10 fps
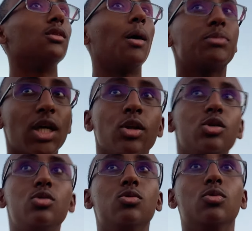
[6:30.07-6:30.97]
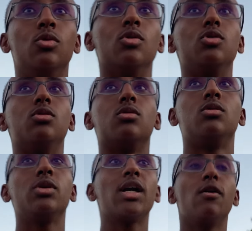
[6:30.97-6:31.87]
I'm telling you,
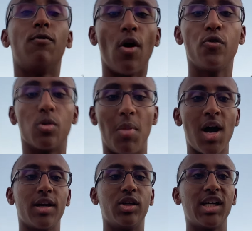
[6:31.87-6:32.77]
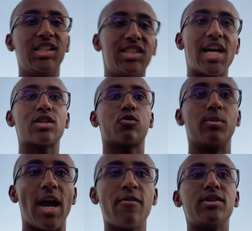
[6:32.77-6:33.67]
you got to evolve your mind. You got to detach
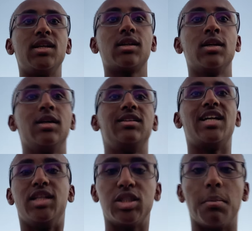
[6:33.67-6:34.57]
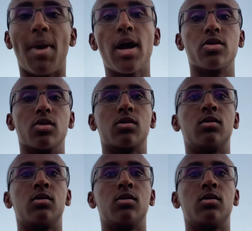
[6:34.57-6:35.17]
from everything that doesn't matter.